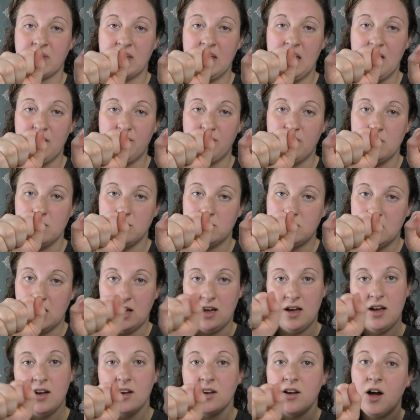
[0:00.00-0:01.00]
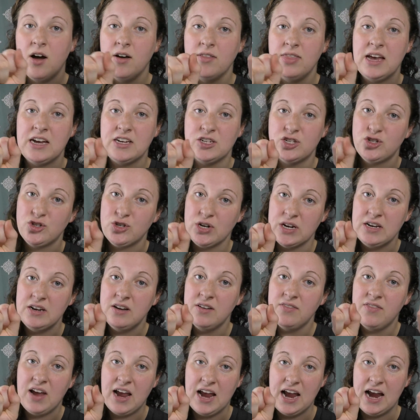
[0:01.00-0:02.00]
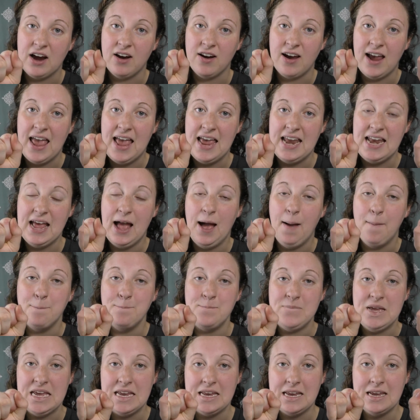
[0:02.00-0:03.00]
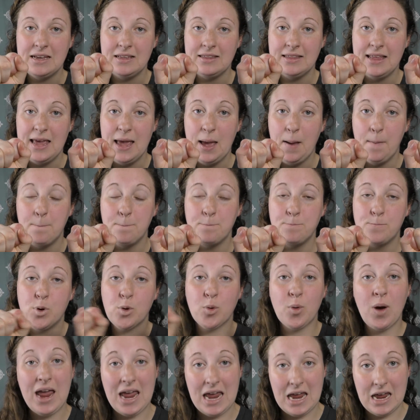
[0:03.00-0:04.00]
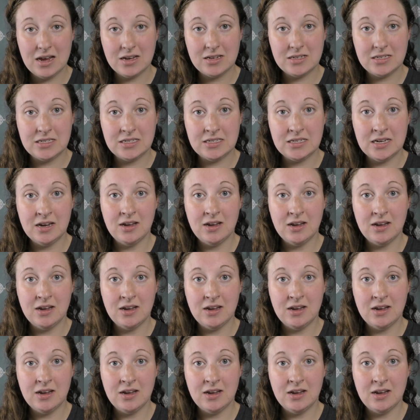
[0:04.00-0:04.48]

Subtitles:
If you tug on that strand of hair and it immediately breaks,